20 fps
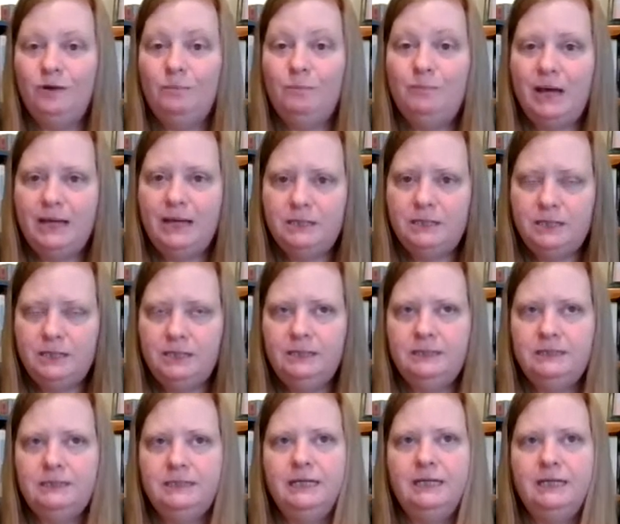
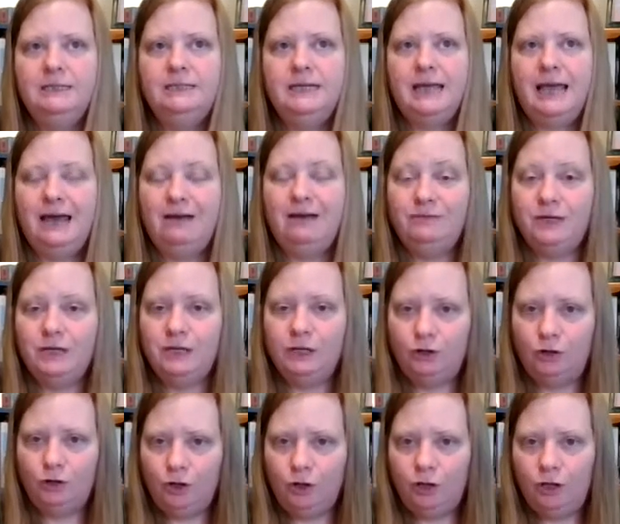abundance and having it
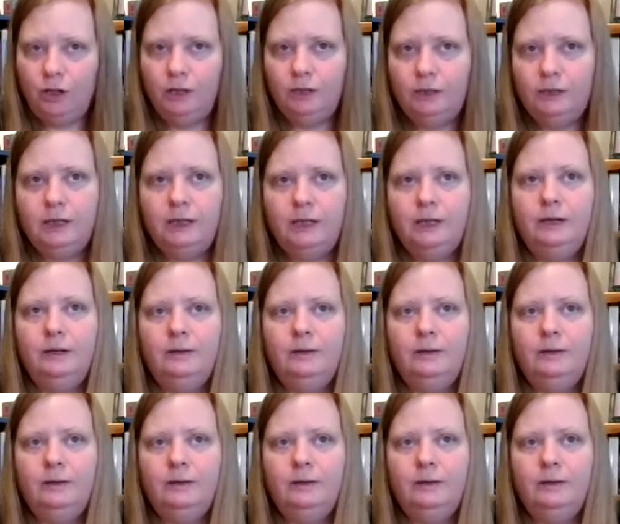all.